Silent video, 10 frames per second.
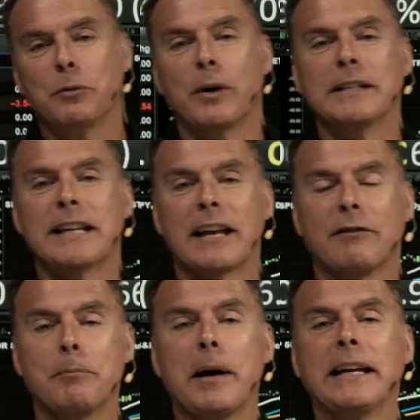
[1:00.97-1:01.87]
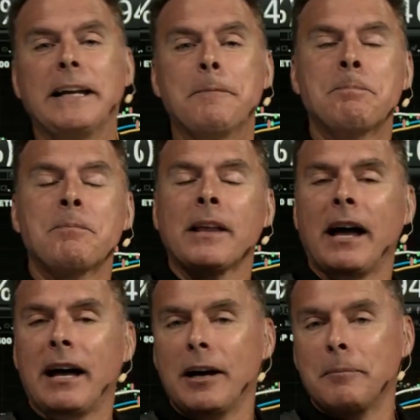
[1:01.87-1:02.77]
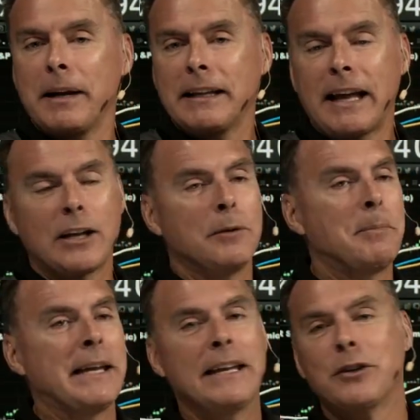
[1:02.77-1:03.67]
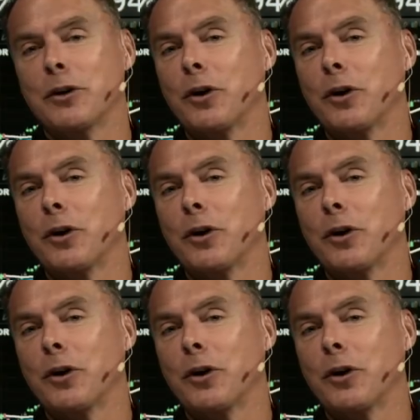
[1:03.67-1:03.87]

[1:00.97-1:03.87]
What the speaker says: runs out of money. And that could be either